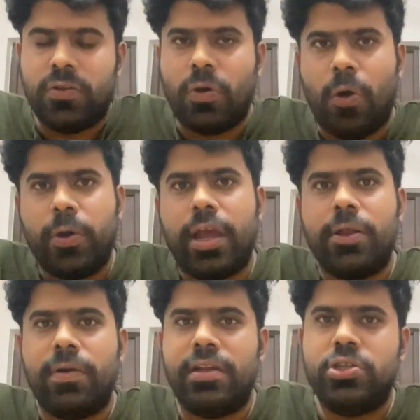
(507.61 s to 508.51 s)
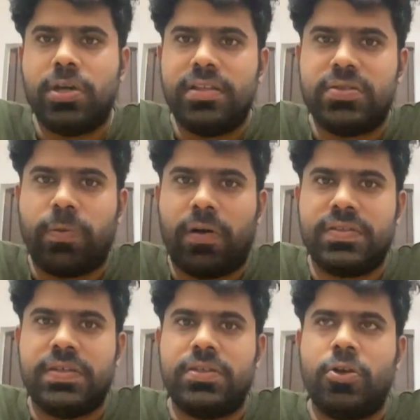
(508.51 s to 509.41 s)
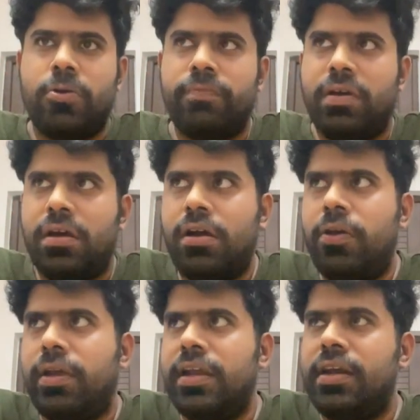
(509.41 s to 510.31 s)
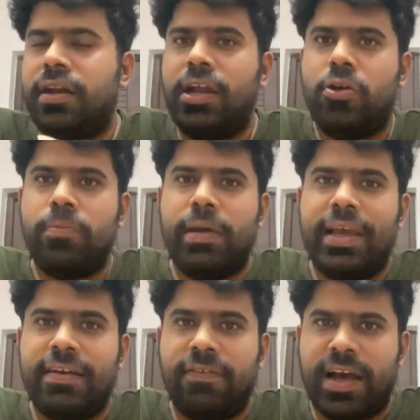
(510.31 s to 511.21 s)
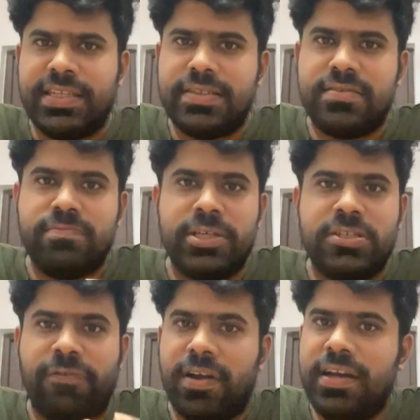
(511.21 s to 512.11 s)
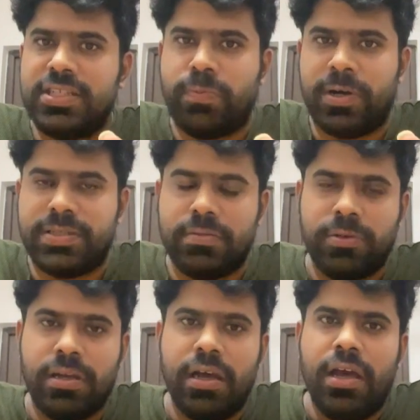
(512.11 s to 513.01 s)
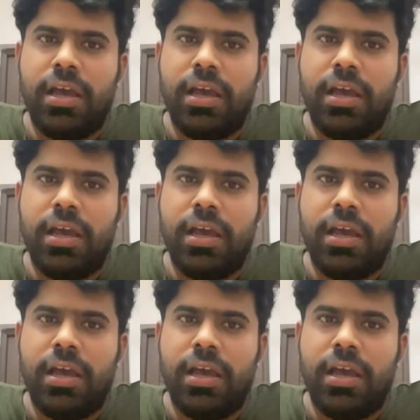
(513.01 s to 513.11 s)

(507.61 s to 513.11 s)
So how can you enjoy this process? You know, you can try to make it as much fun as possible.